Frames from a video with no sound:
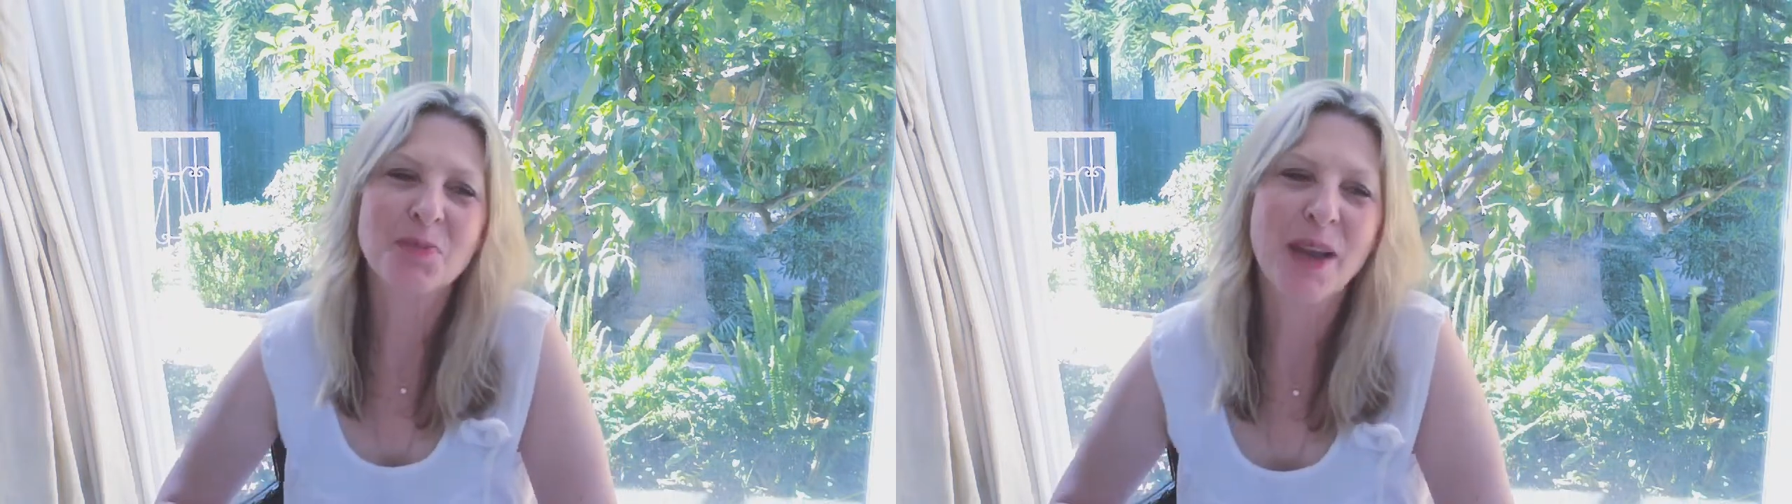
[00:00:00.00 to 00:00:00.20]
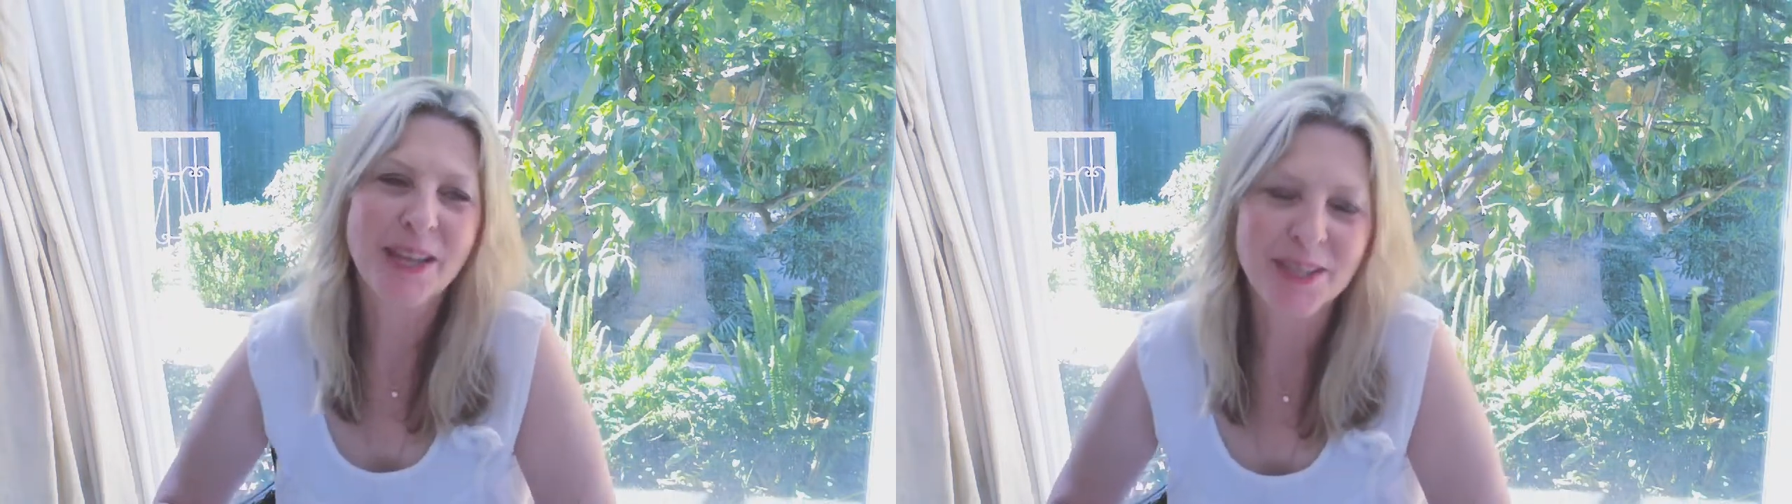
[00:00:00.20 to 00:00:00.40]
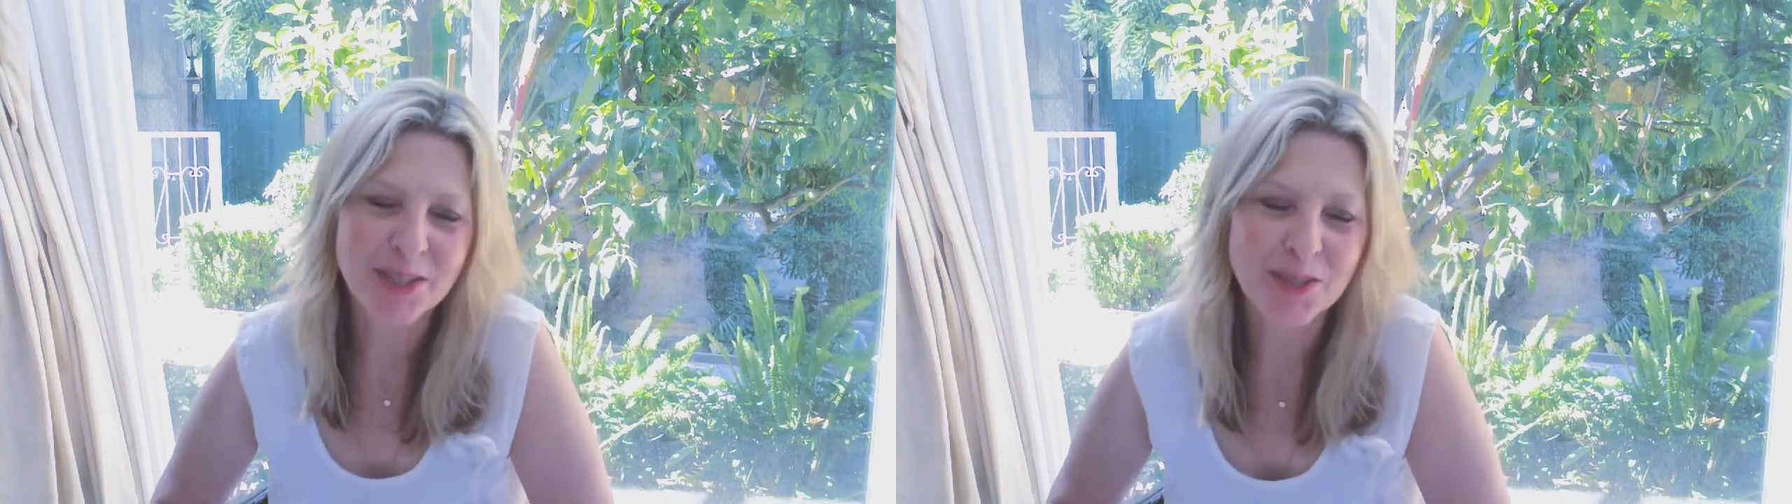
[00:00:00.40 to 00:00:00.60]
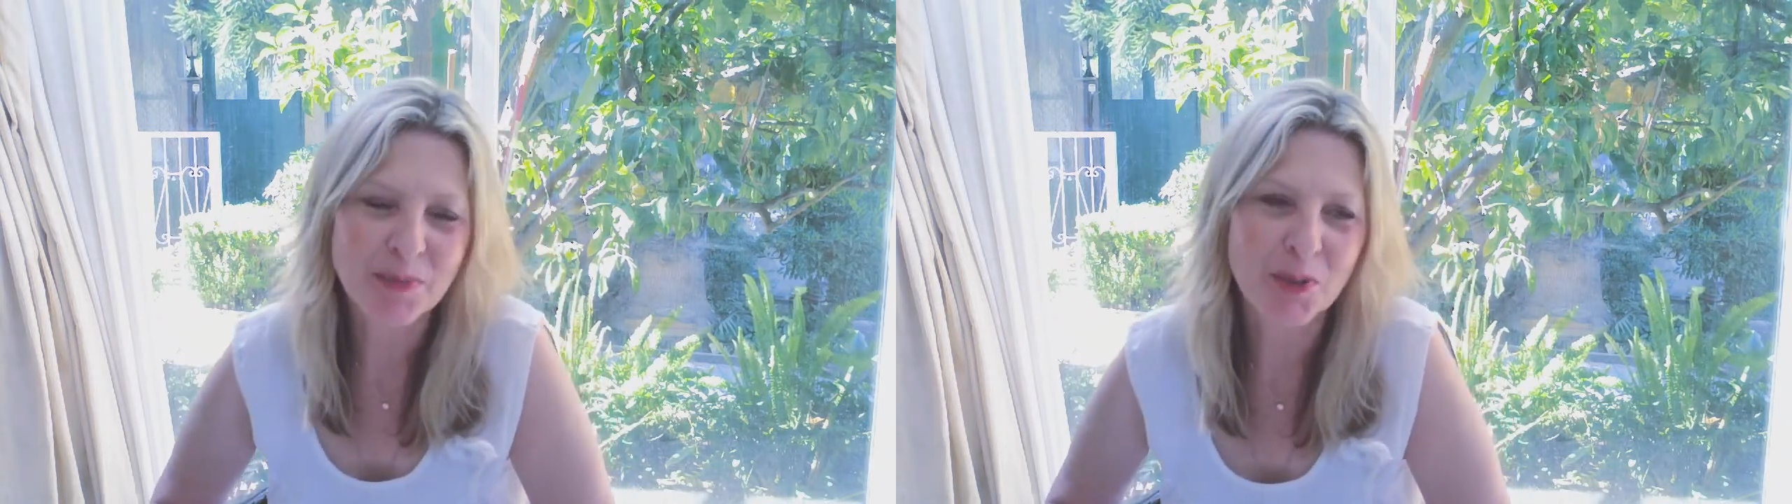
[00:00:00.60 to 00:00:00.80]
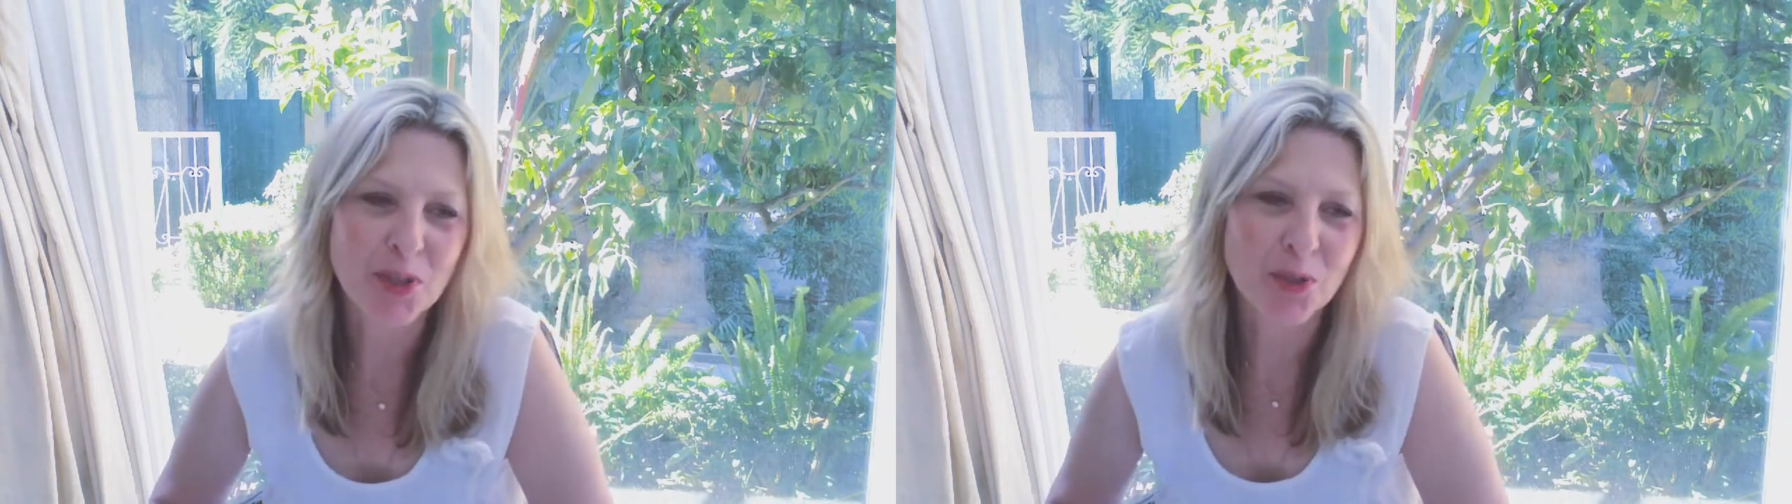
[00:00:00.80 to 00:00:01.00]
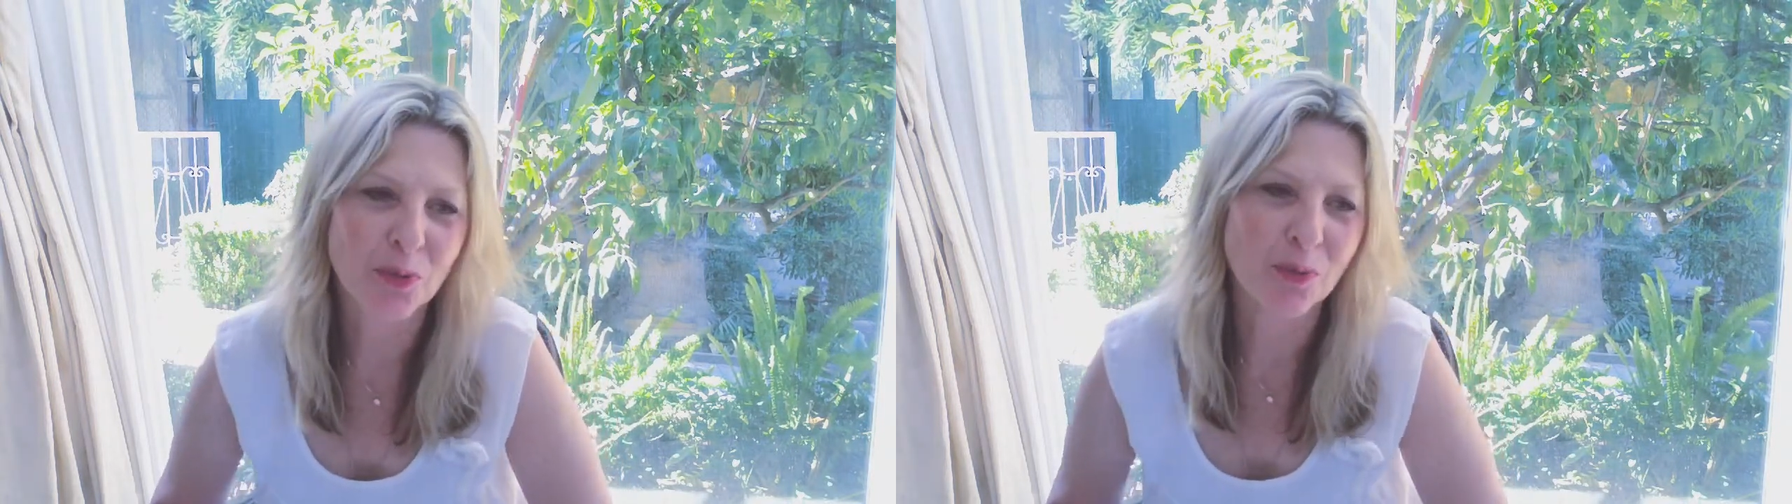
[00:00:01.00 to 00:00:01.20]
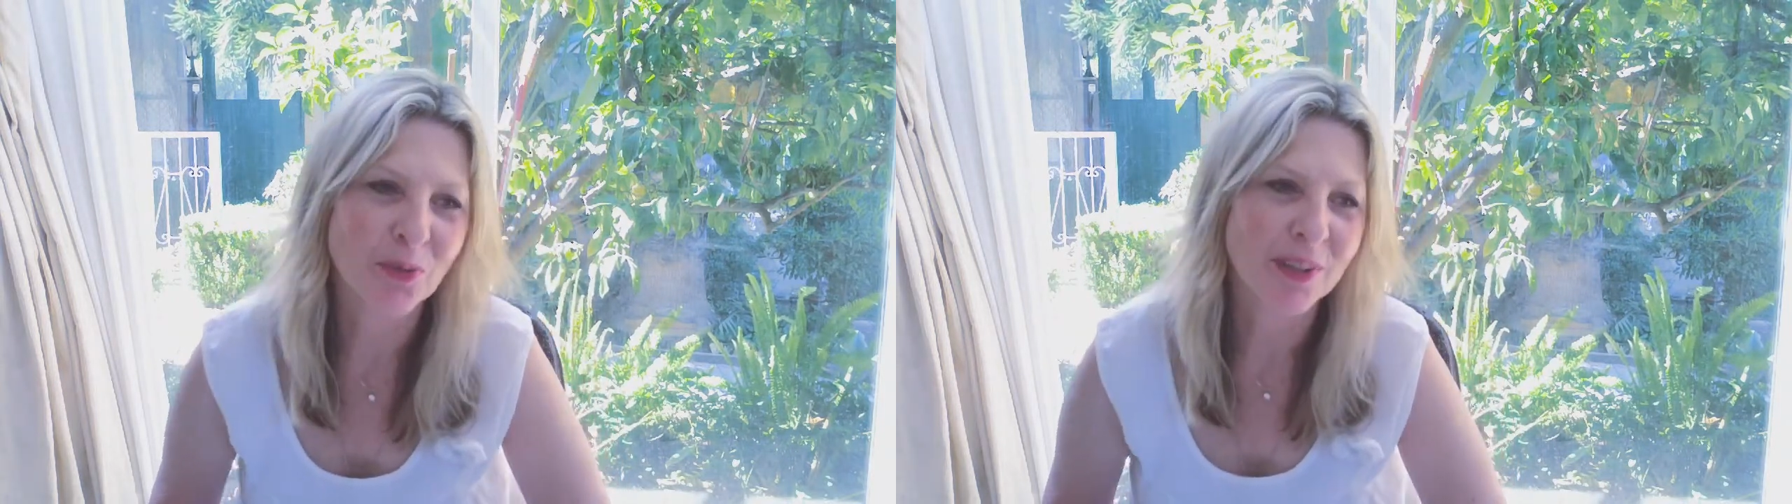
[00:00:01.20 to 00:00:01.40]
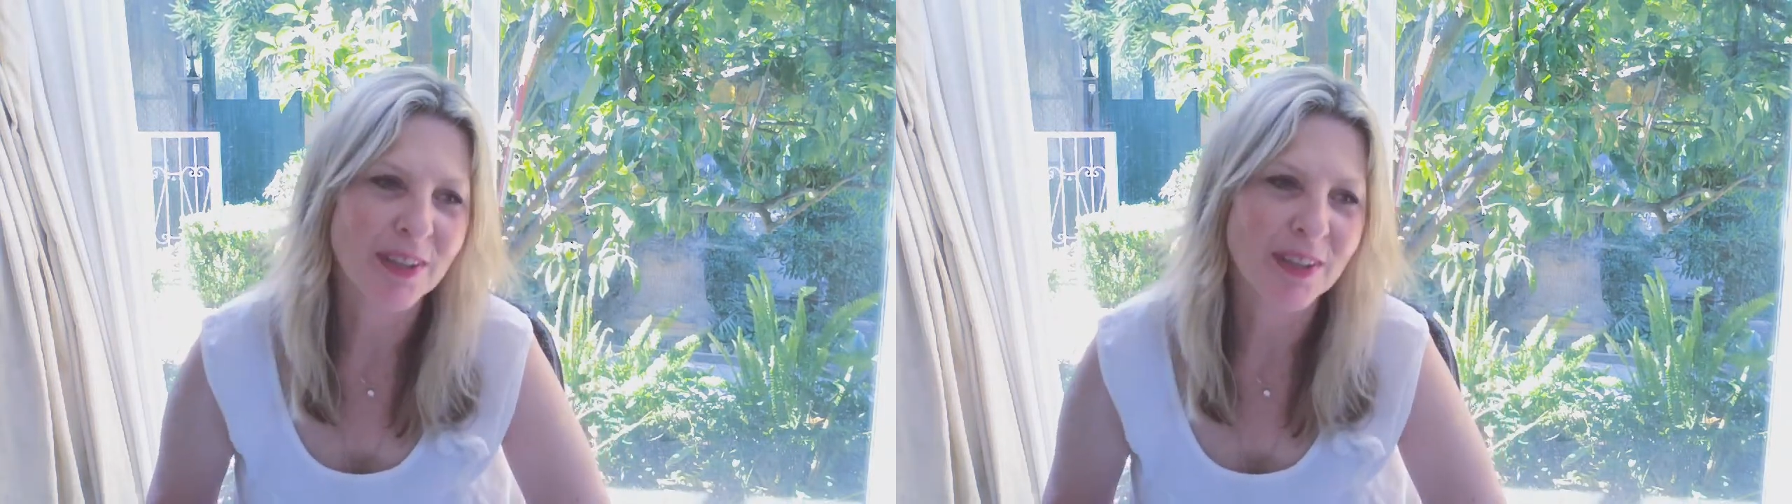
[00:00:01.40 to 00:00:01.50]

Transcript: My spiritual